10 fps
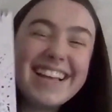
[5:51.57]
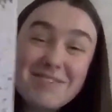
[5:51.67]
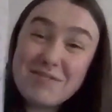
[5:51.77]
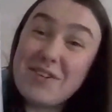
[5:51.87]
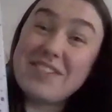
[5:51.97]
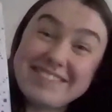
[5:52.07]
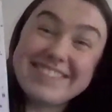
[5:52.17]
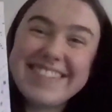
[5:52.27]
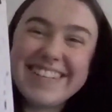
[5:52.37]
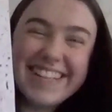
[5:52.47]
Well,
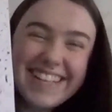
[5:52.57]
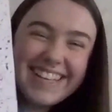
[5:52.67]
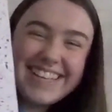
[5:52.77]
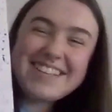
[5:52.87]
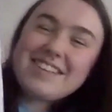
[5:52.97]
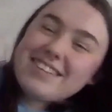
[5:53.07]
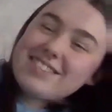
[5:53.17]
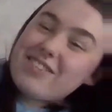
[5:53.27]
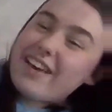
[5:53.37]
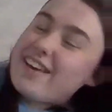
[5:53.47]

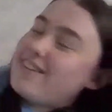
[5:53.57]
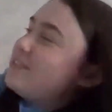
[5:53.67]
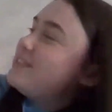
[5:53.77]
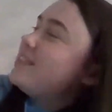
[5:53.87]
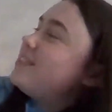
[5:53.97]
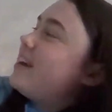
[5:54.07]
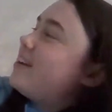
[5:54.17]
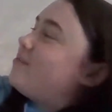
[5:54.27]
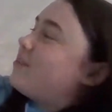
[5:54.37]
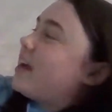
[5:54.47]
so yeah, what's it say?
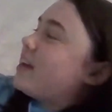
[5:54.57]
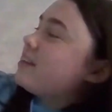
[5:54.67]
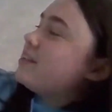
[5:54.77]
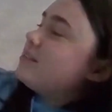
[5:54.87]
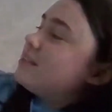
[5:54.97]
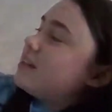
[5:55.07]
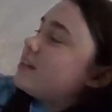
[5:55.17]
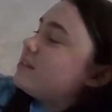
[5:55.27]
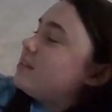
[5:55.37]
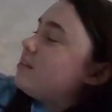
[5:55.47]
Forgetting those
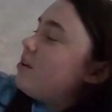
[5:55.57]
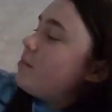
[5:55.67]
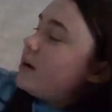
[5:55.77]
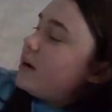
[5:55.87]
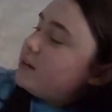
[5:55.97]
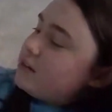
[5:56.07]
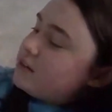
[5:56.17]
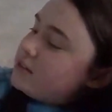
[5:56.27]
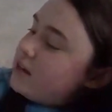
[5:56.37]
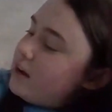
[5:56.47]
things that are behind
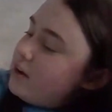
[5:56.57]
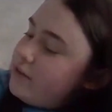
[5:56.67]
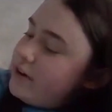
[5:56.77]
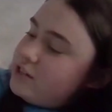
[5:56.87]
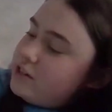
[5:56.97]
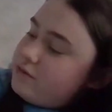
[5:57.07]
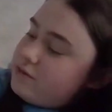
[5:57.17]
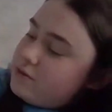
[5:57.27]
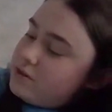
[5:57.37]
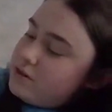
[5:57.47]
us and reaching
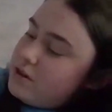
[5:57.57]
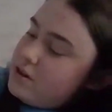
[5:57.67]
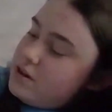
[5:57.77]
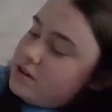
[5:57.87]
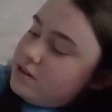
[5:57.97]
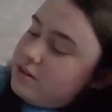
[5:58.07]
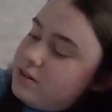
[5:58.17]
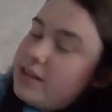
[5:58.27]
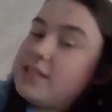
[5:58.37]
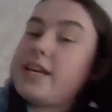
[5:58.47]
forward to the
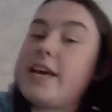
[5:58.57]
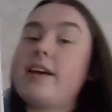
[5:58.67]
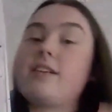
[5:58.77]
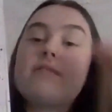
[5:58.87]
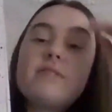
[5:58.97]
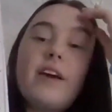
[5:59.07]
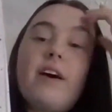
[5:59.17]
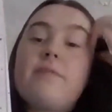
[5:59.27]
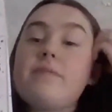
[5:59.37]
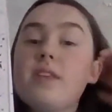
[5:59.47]
things ahead. Yeah.
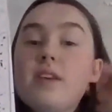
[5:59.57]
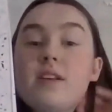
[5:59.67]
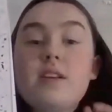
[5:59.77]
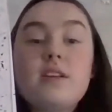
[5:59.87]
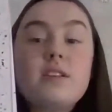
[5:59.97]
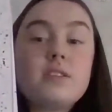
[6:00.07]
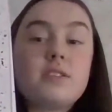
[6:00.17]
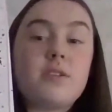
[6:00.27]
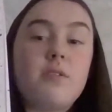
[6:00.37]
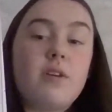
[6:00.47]

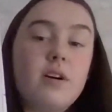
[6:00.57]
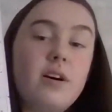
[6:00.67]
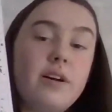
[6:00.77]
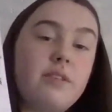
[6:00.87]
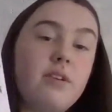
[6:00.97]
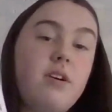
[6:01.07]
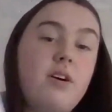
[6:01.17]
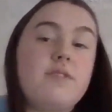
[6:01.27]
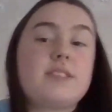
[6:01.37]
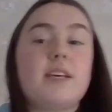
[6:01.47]
So I thought,
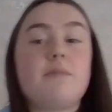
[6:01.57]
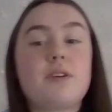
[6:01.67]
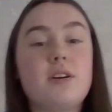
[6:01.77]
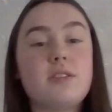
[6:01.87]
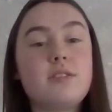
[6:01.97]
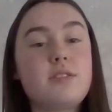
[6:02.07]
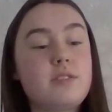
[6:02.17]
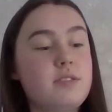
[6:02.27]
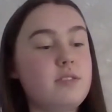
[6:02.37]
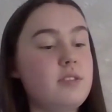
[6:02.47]
obviously, because